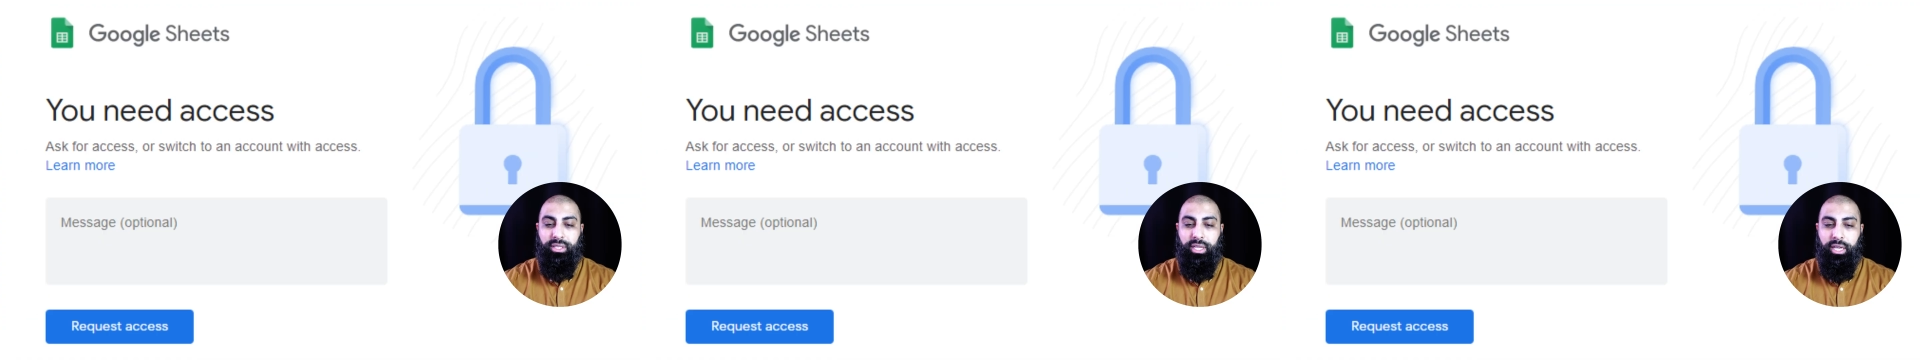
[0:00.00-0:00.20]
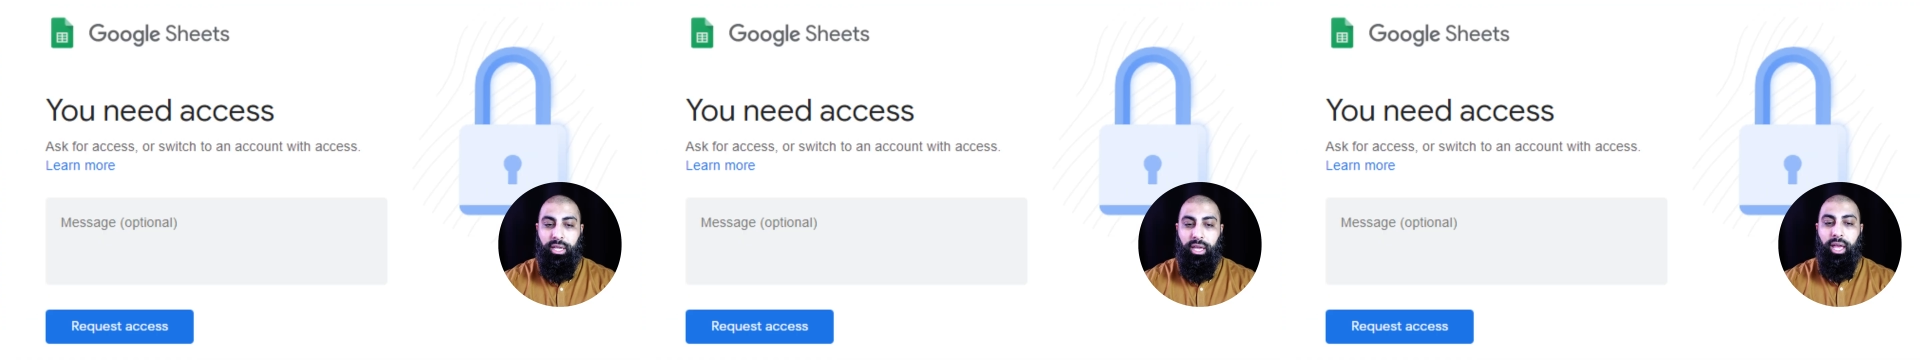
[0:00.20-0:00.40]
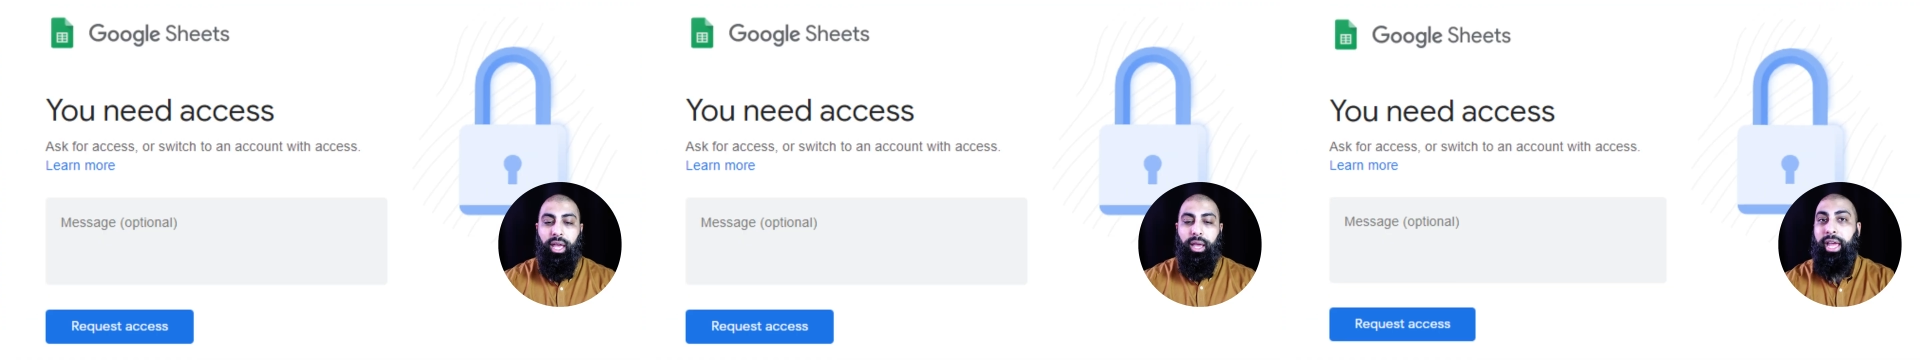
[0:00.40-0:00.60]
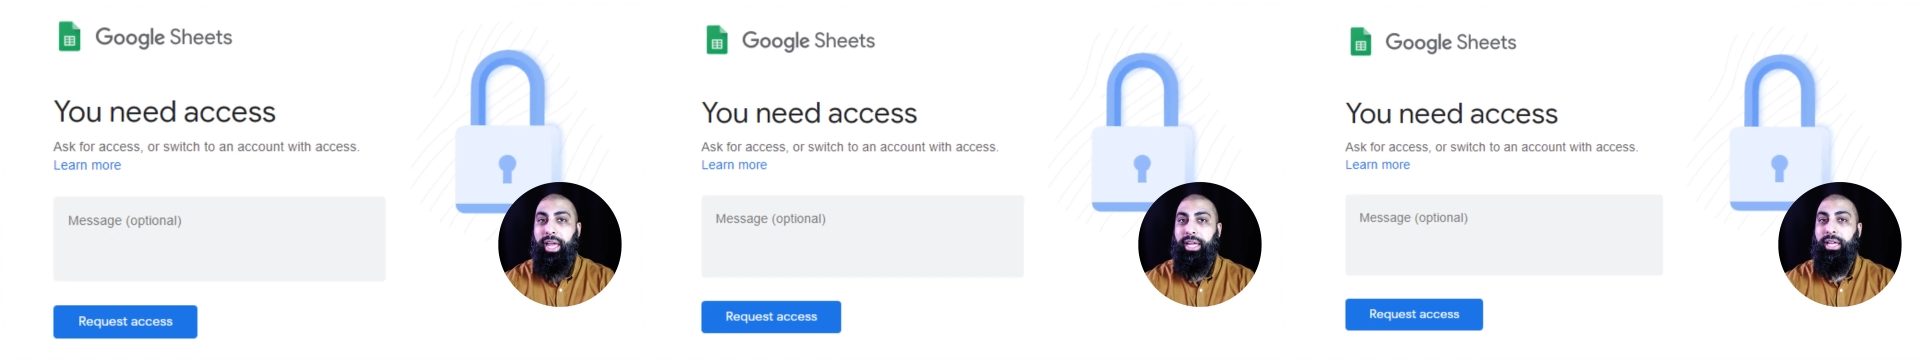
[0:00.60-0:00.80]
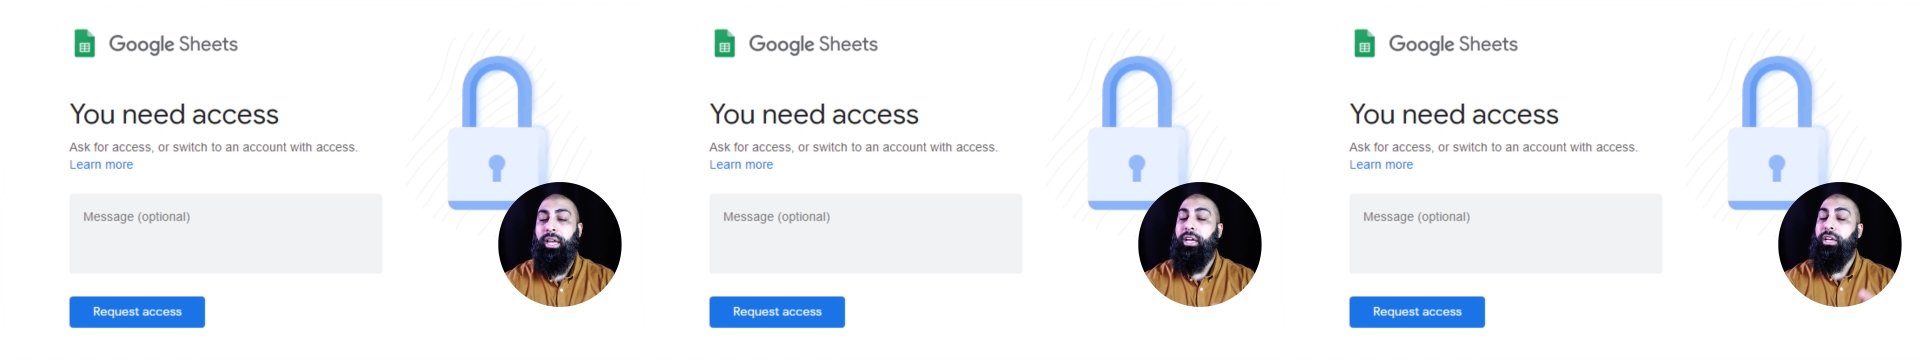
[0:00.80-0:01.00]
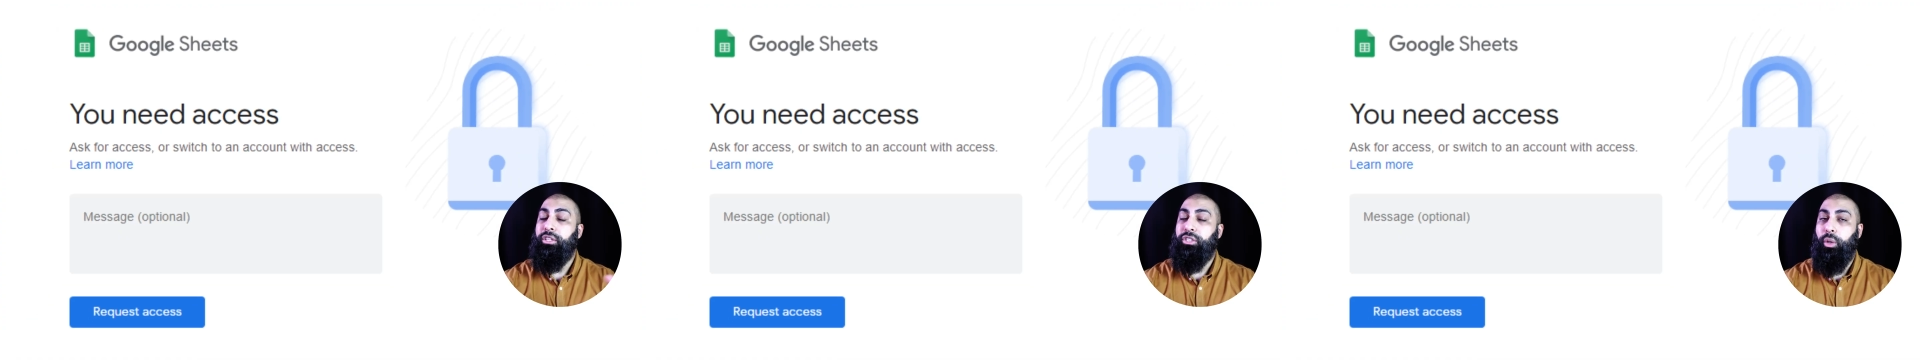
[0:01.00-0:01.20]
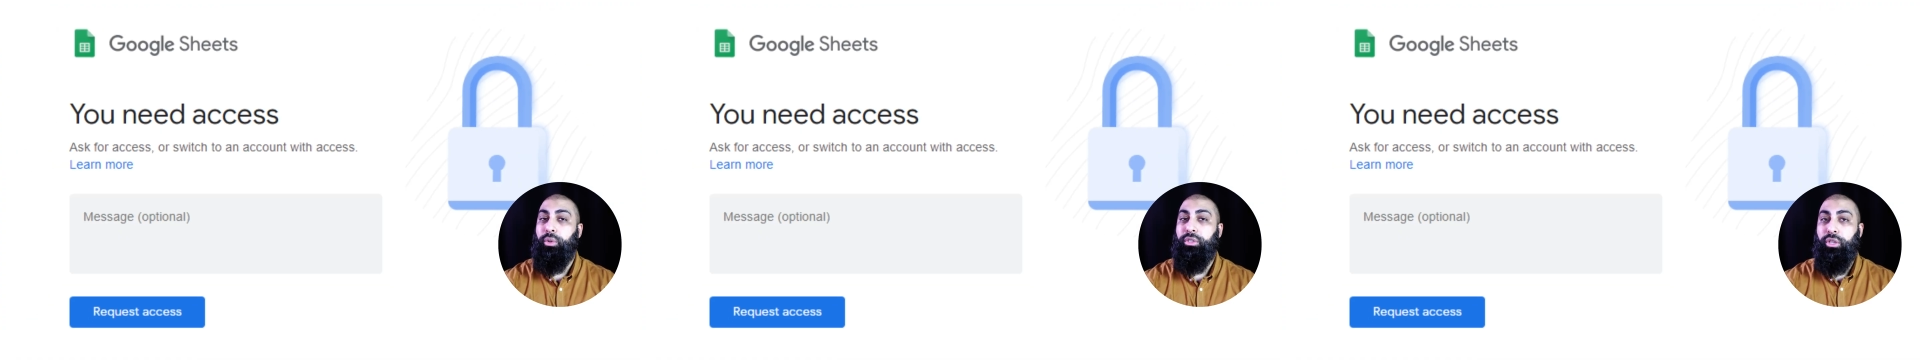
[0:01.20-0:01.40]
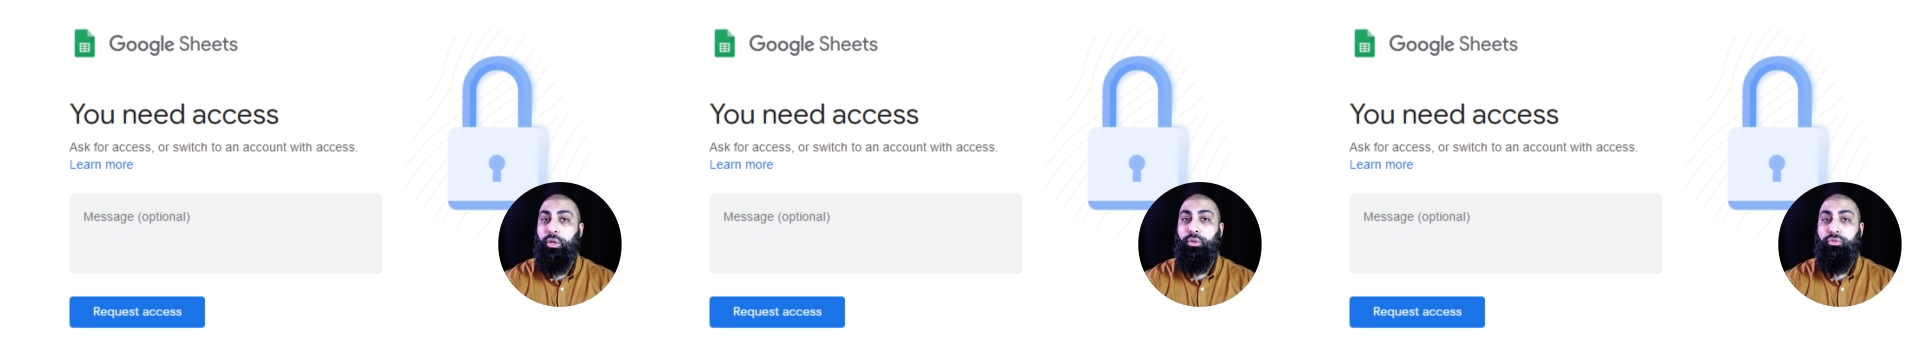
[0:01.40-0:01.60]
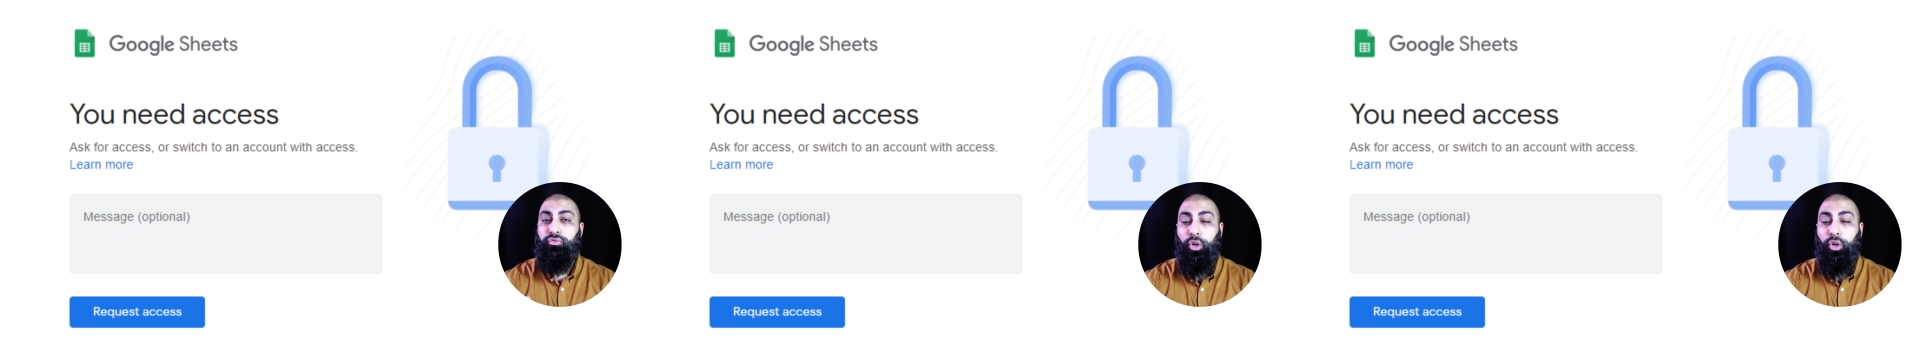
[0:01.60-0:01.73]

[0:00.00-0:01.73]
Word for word: say, hey, so-and-so is